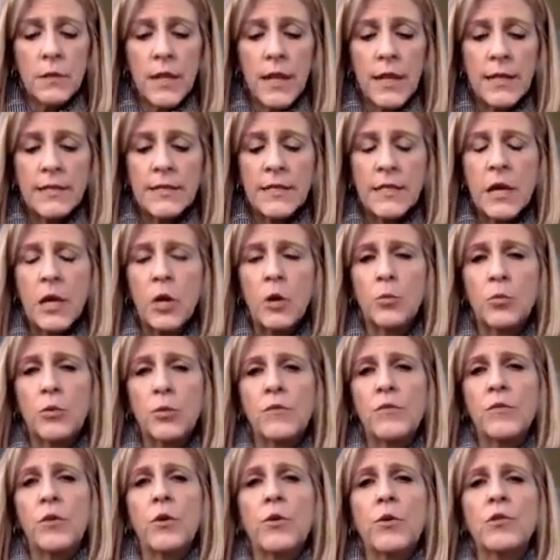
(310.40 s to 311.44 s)
and to help
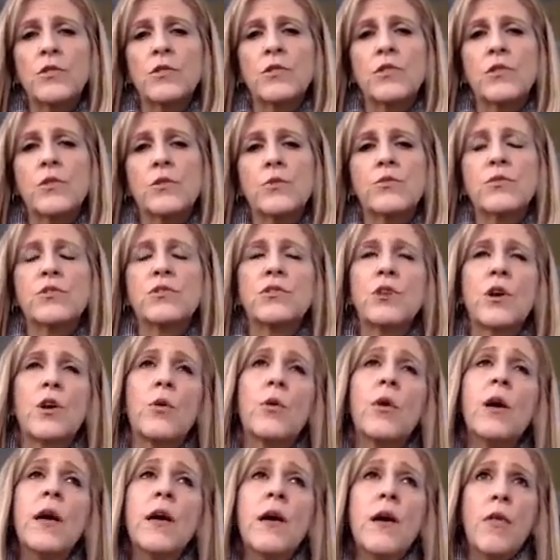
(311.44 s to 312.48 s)
refocus you. So
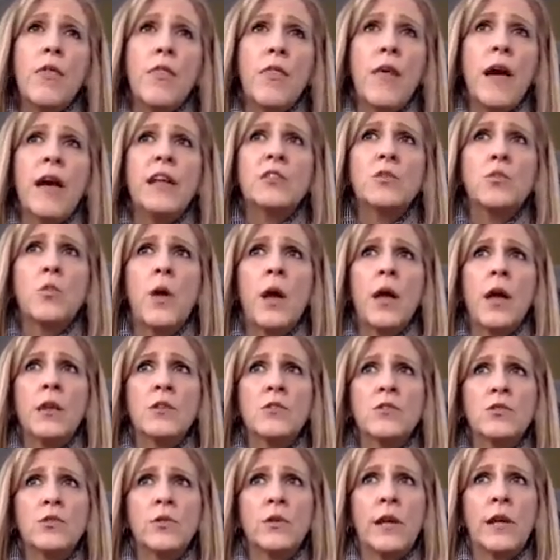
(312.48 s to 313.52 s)
that's why I
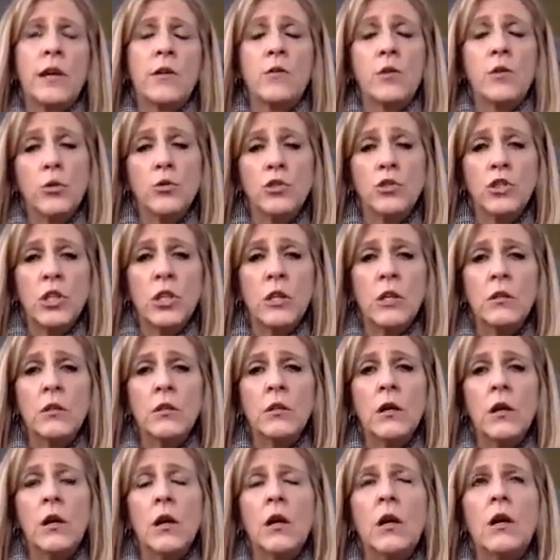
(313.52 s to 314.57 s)
sought out coaching.
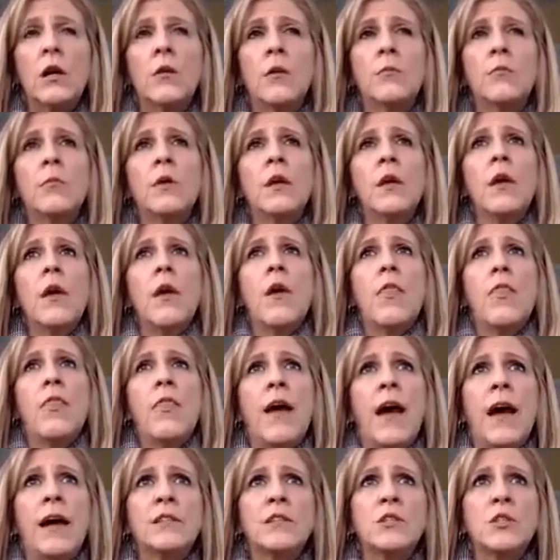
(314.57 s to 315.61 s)

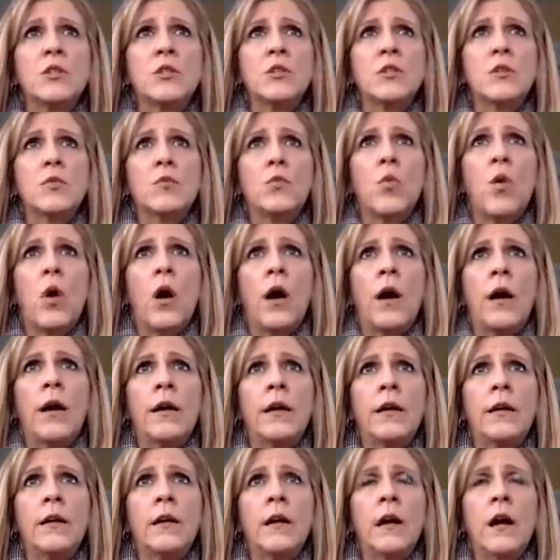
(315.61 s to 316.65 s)
That's
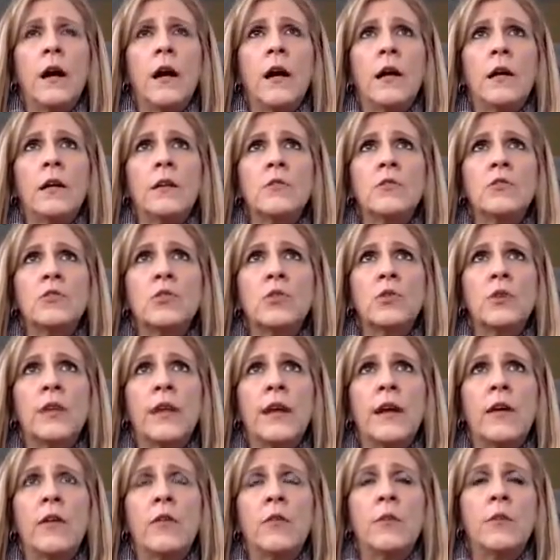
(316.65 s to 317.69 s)
why I sought
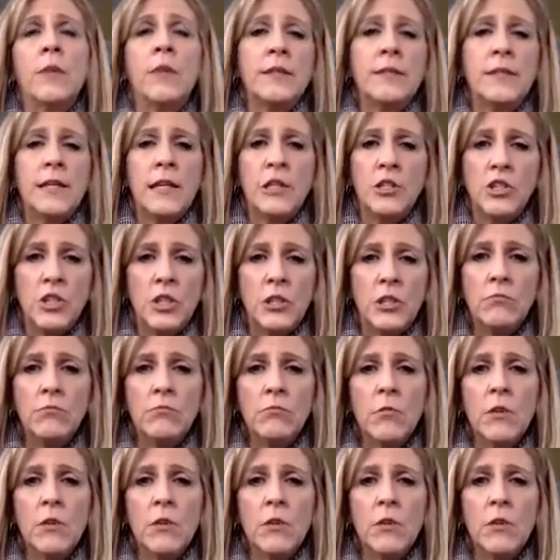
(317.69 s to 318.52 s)
out meditation.